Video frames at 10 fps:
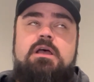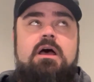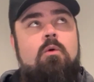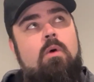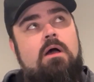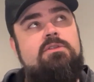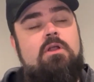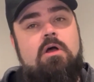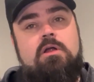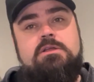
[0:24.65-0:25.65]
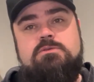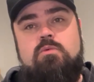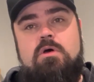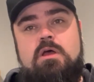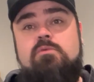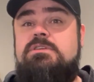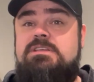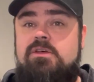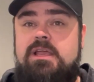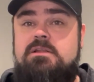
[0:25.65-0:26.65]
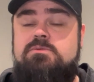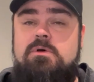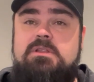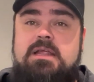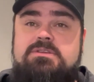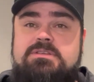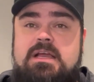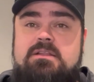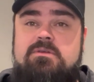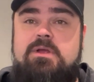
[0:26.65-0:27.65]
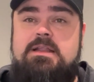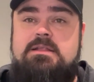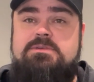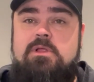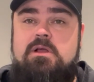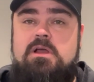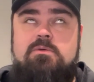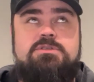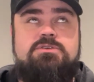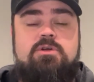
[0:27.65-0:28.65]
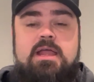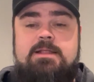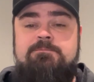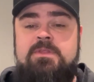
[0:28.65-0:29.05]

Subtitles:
Wild at Heart is one. Resilient is one that I just got done reading not too long ago, which is great.